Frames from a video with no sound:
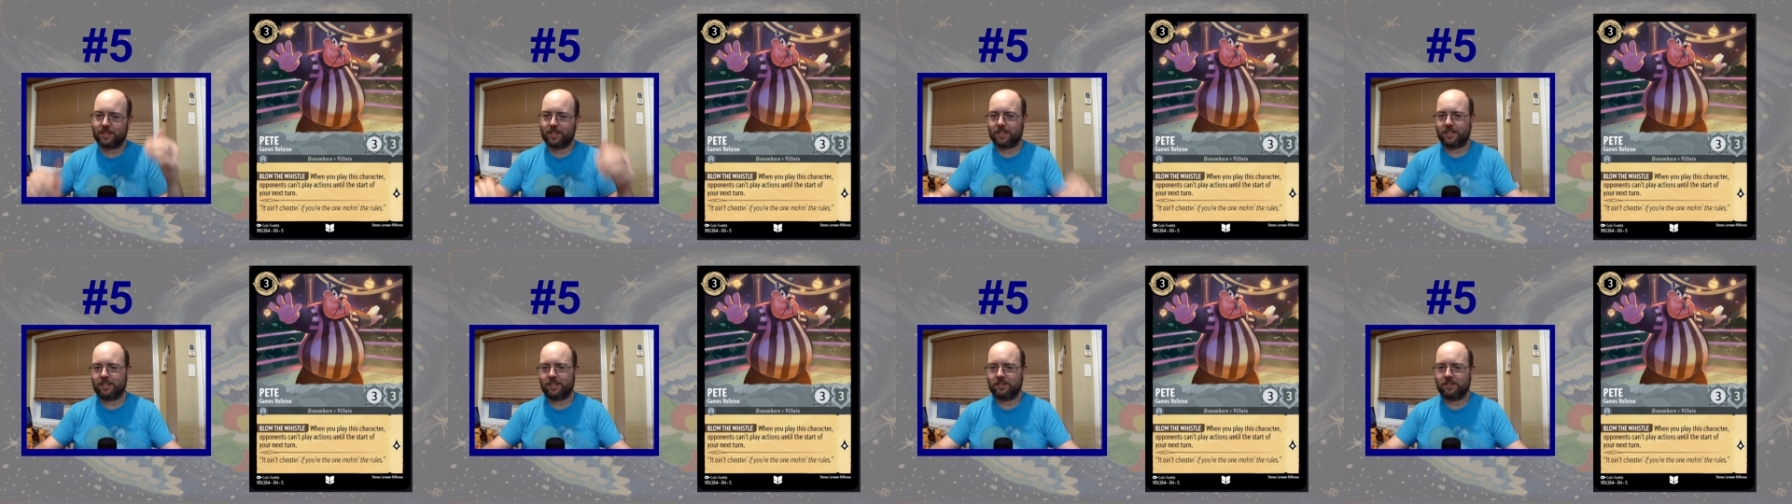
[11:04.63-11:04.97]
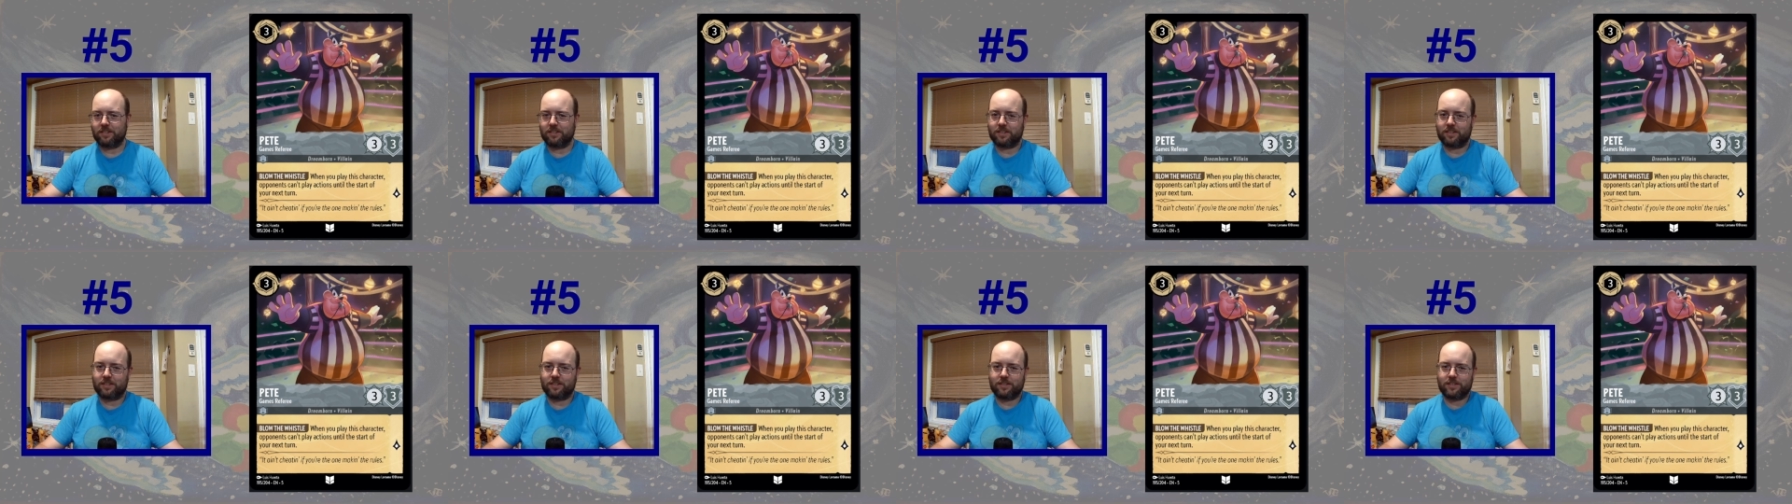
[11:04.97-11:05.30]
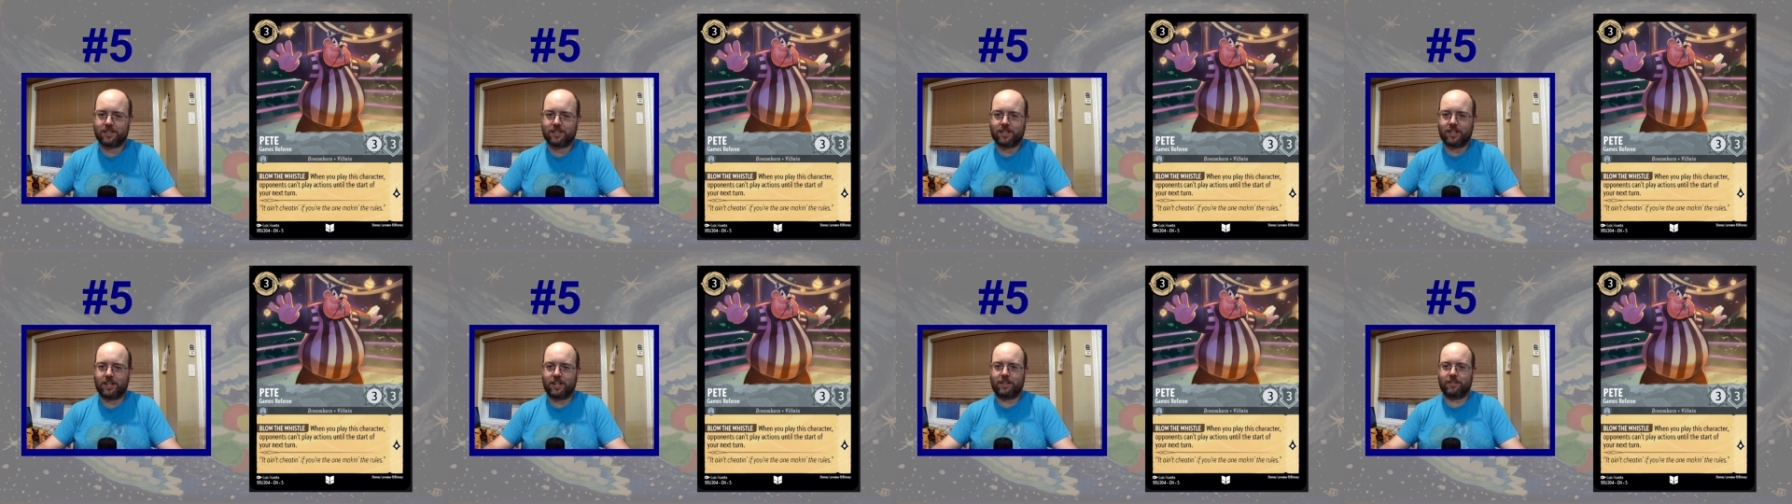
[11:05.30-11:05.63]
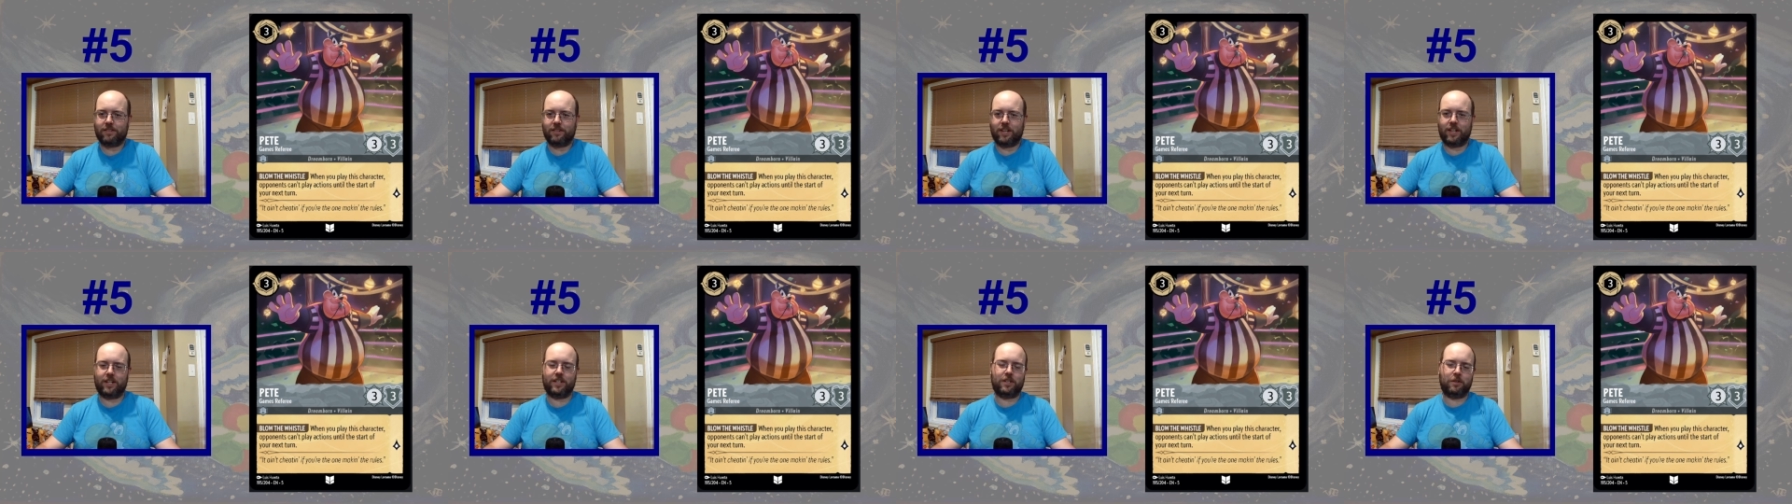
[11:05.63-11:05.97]
you still have to
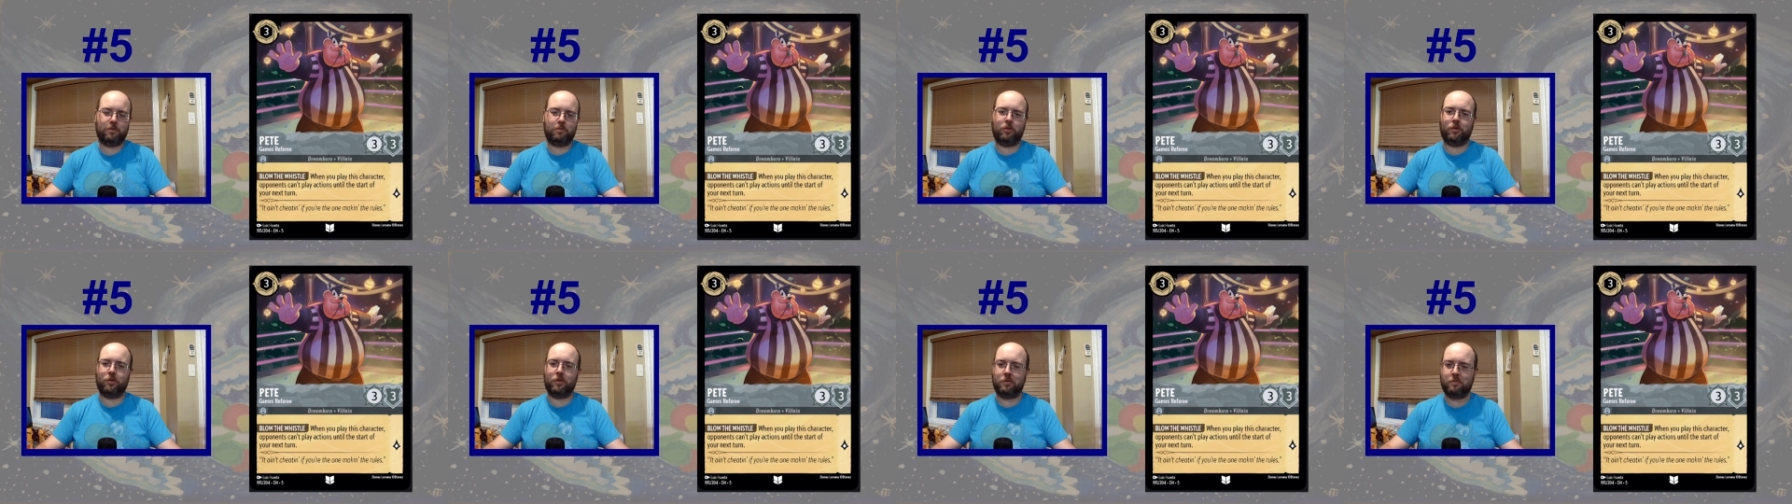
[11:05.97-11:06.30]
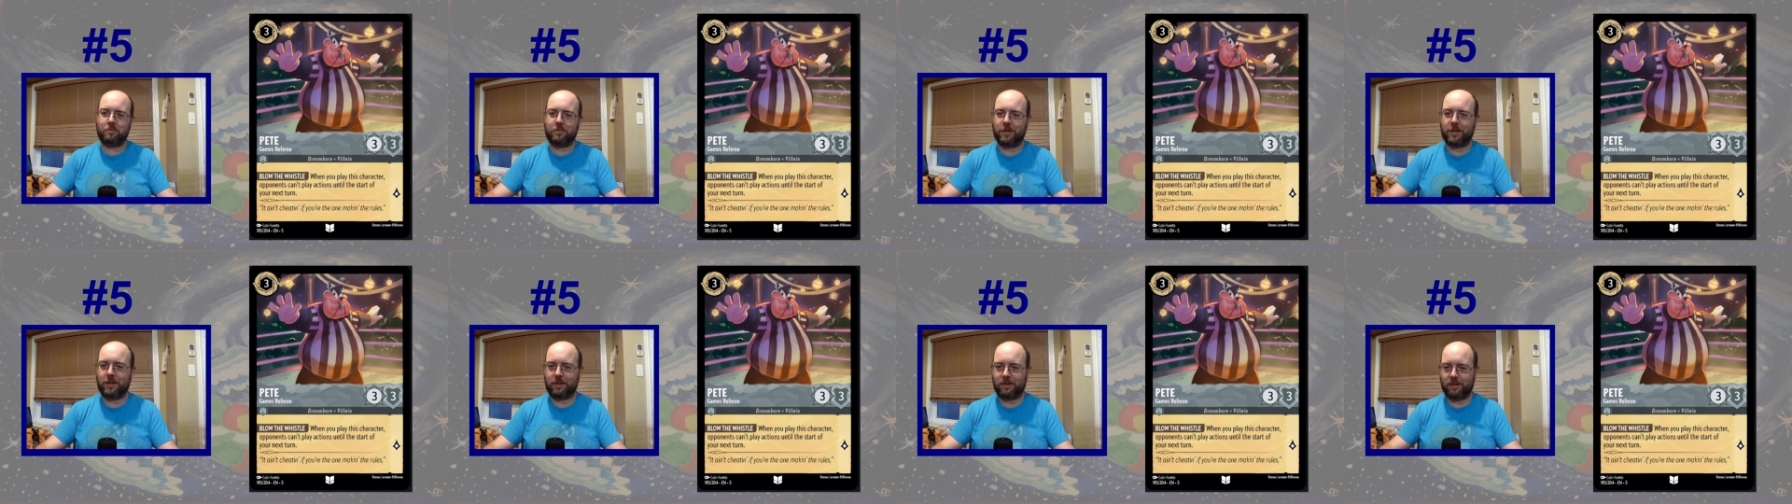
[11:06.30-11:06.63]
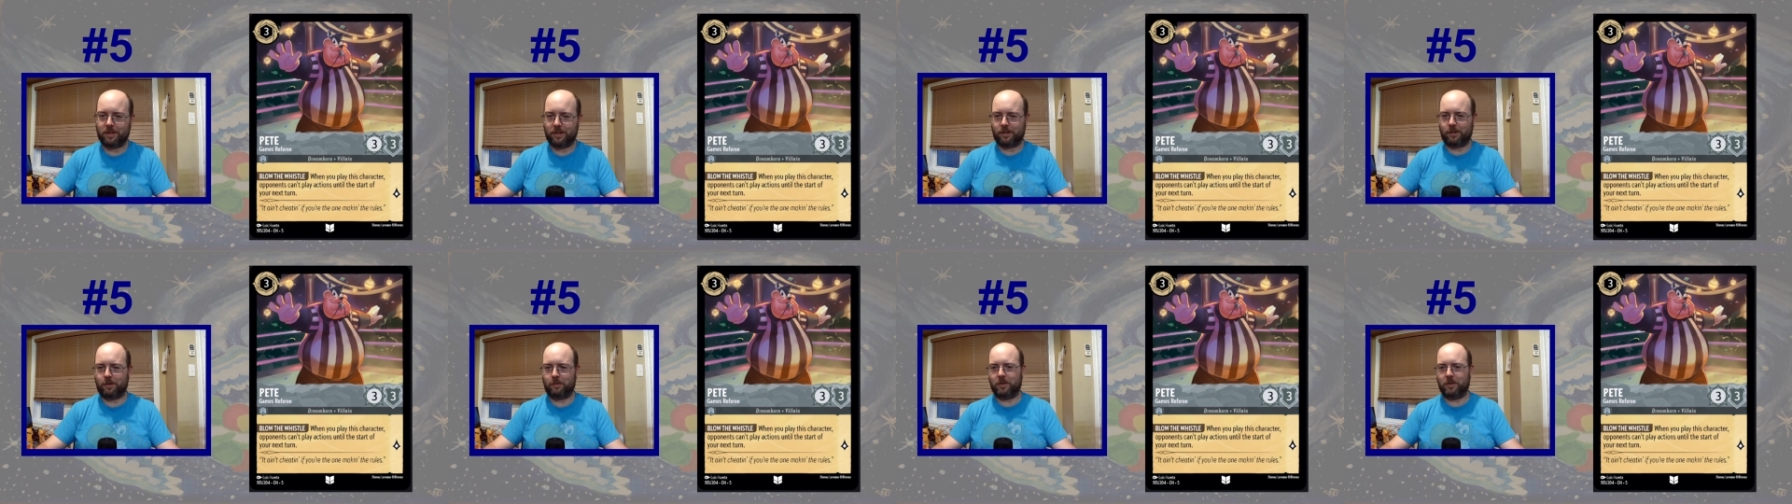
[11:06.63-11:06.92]
let the opponent play a little